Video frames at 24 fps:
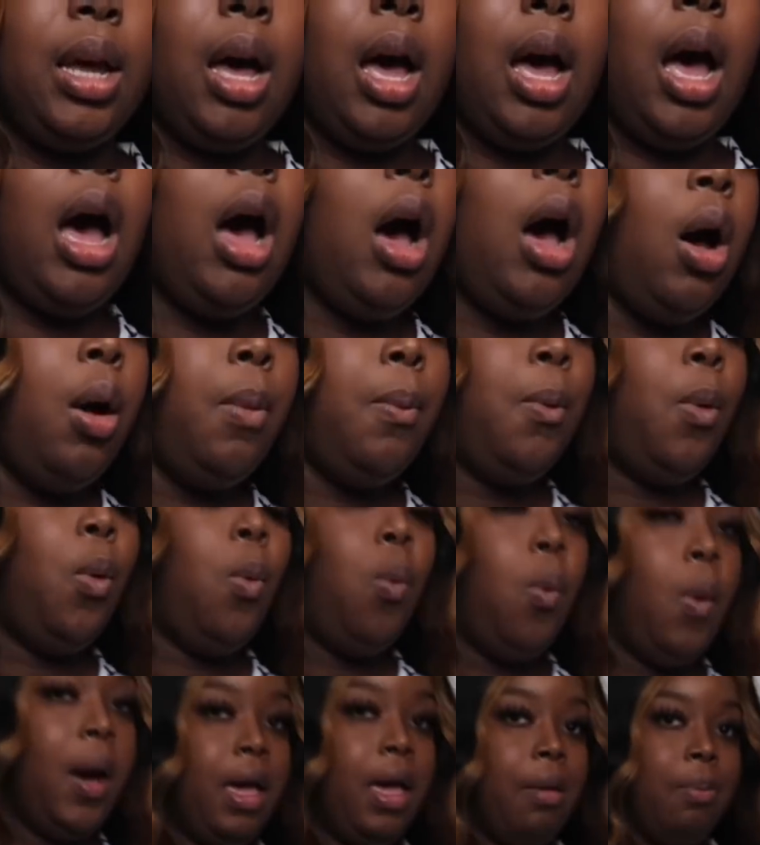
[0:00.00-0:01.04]

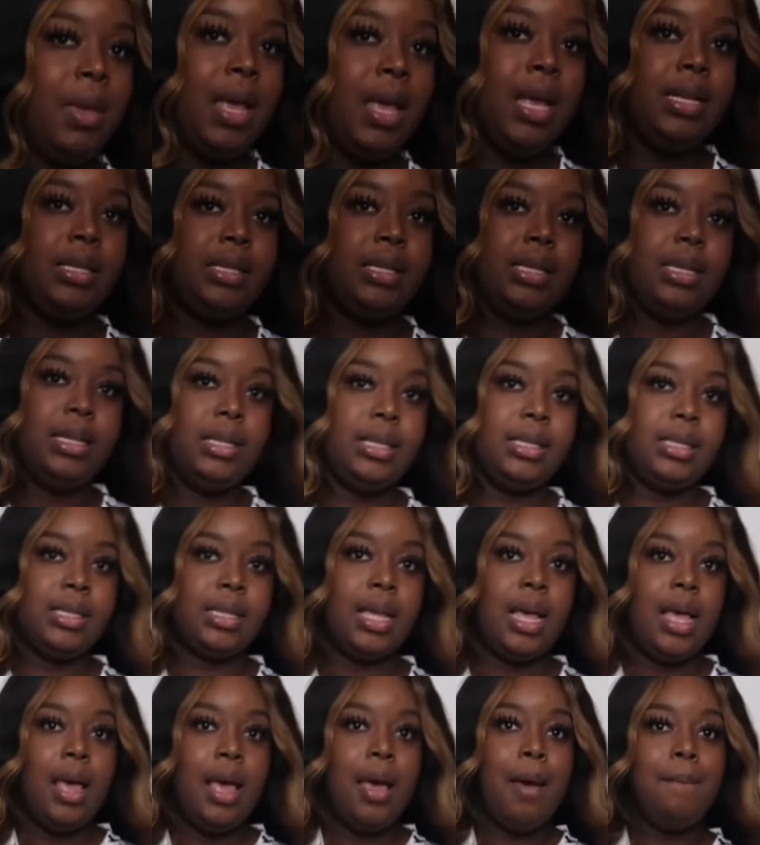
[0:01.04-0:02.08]
one pieces.
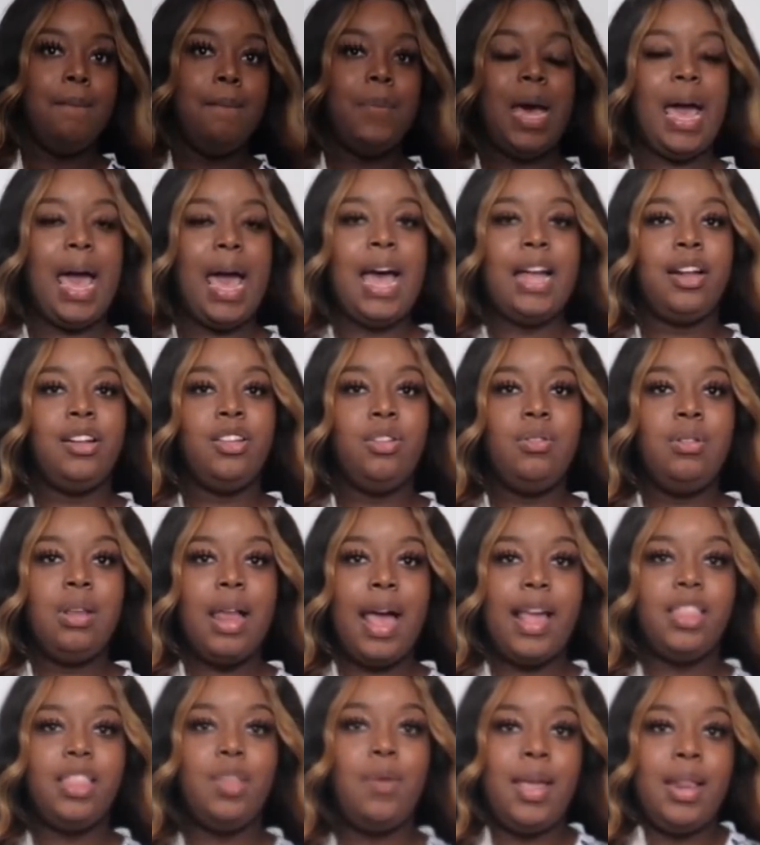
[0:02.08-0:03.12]
But I do
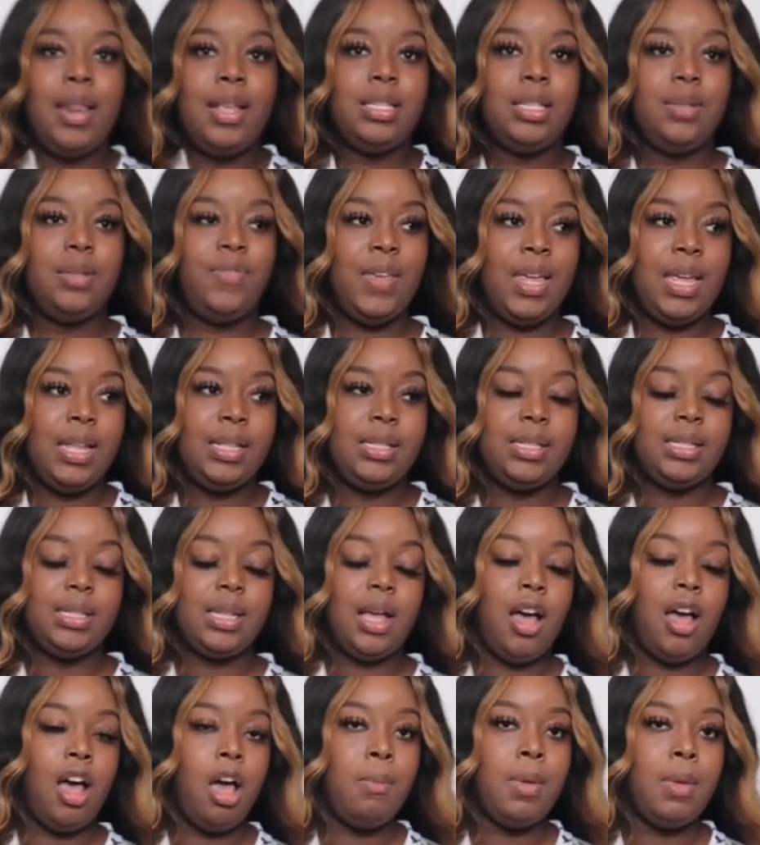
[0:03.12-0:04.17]
like the way this fits.
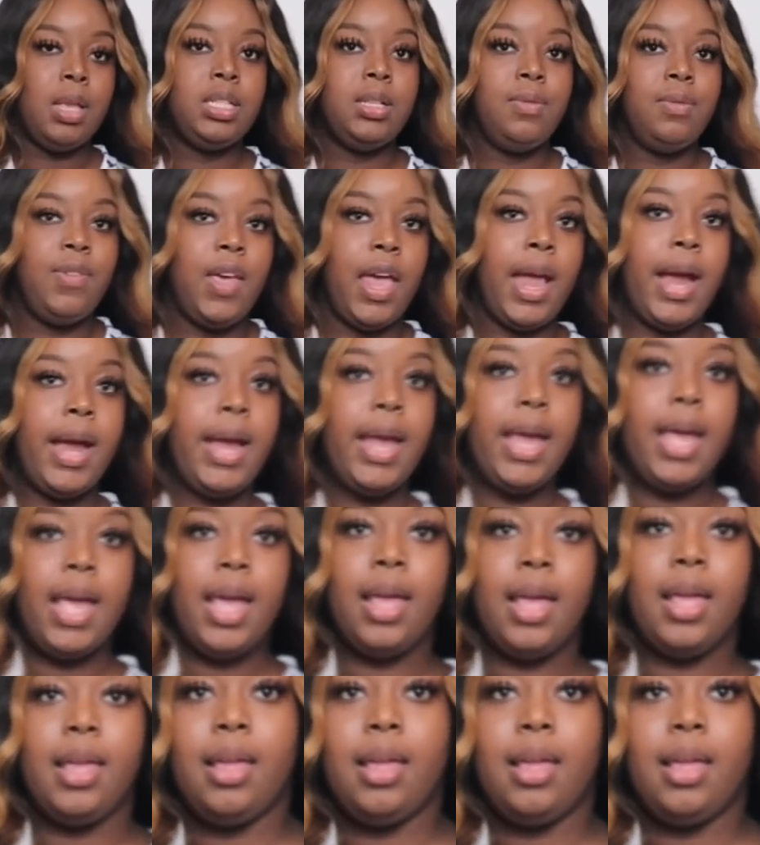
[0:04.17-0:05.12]
It's very